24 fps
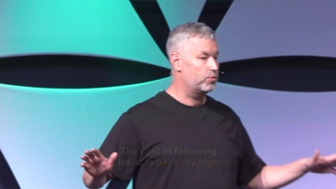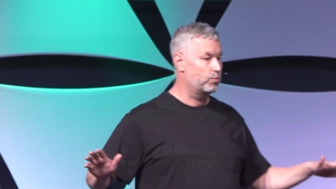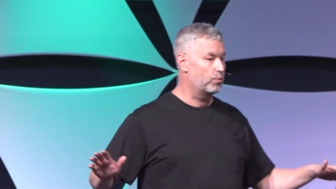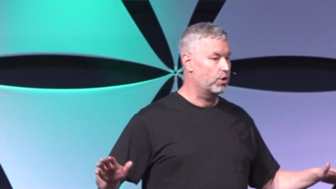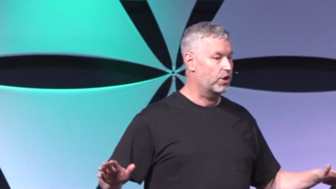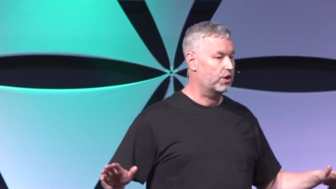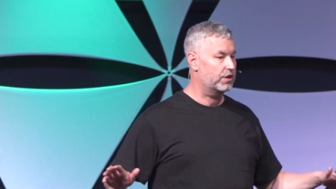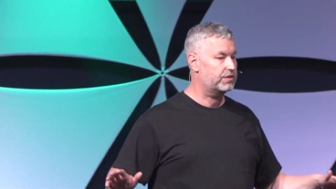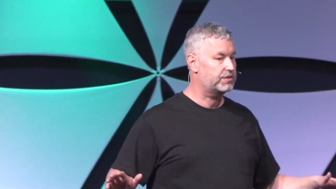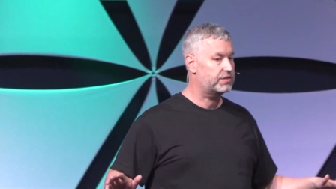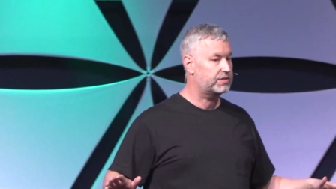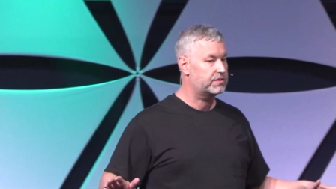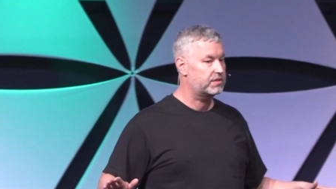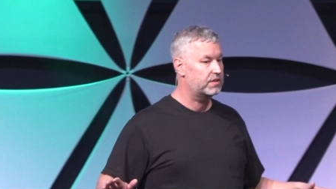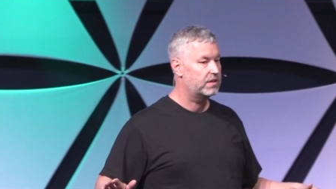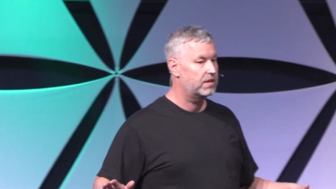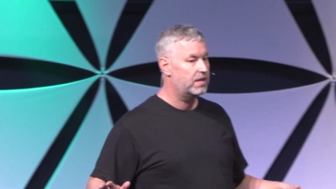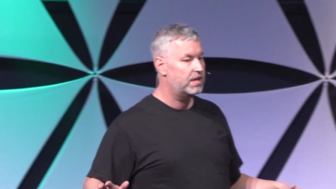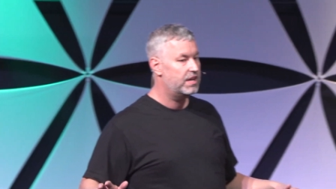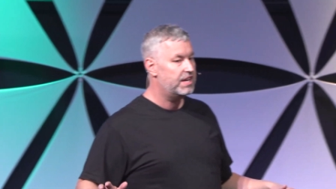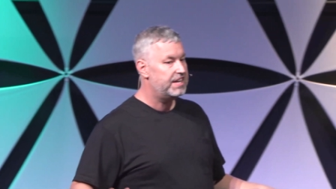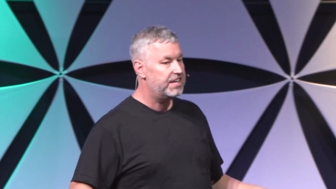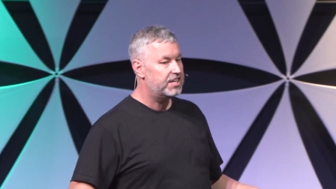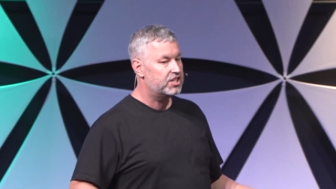own works.
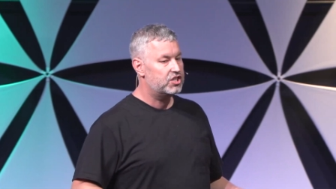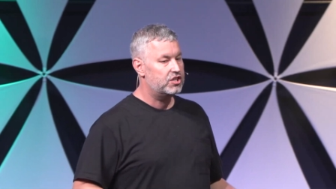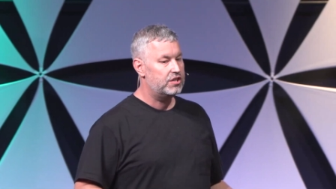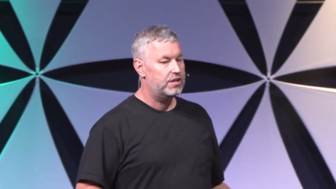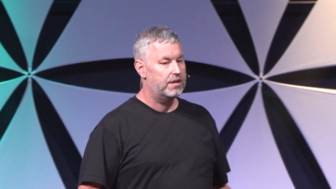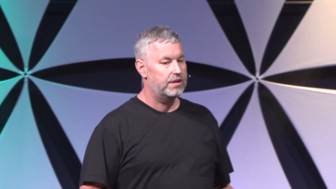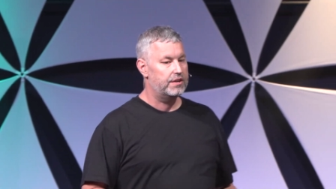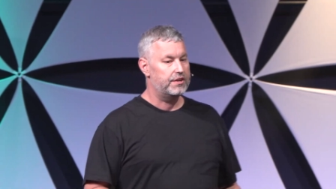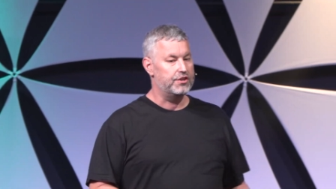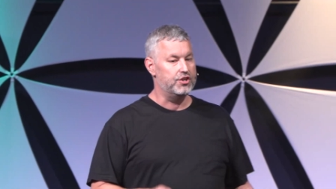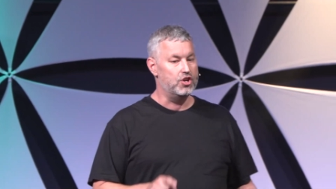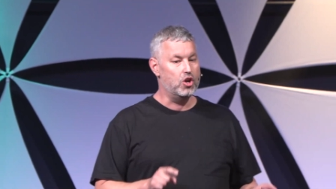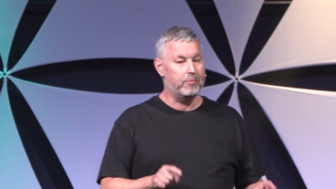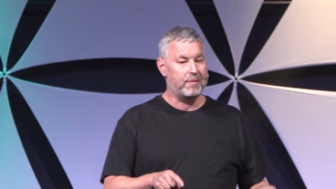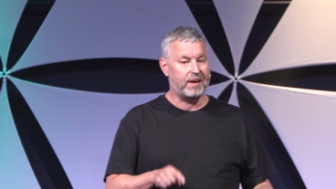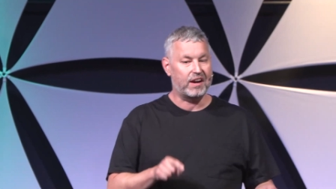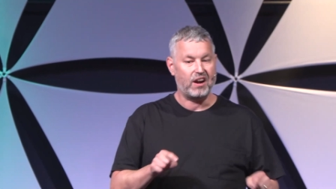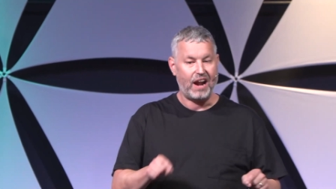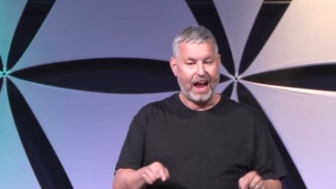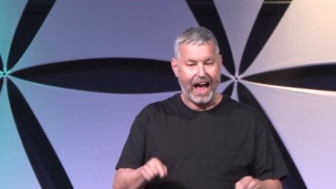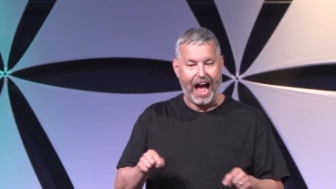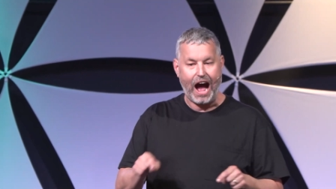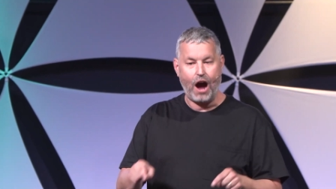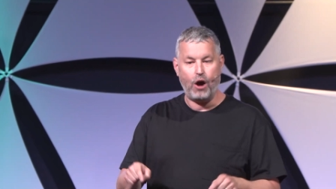No
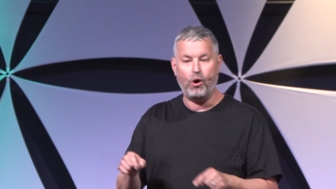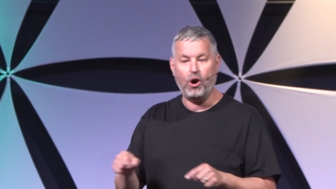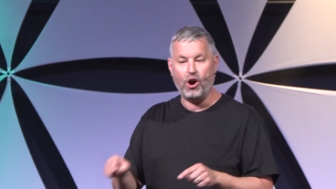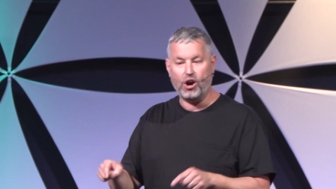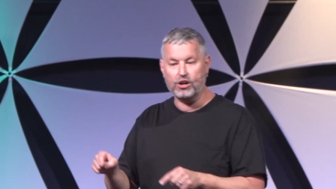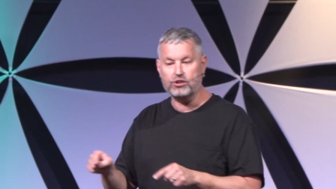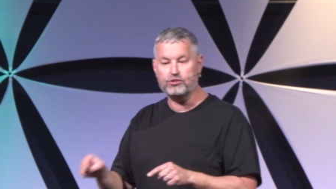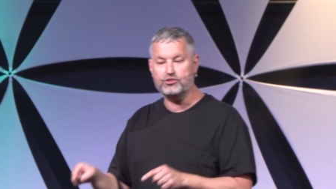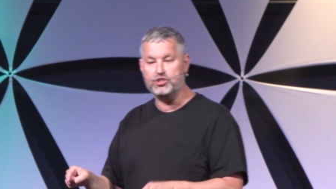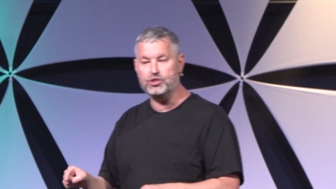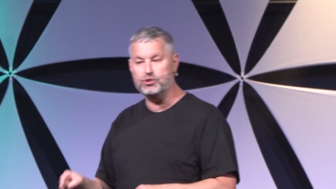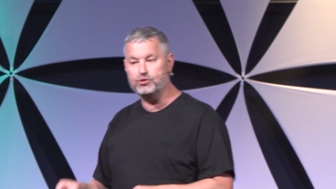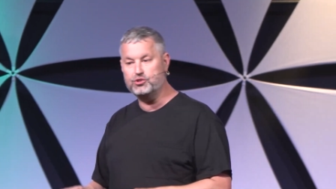matter how hard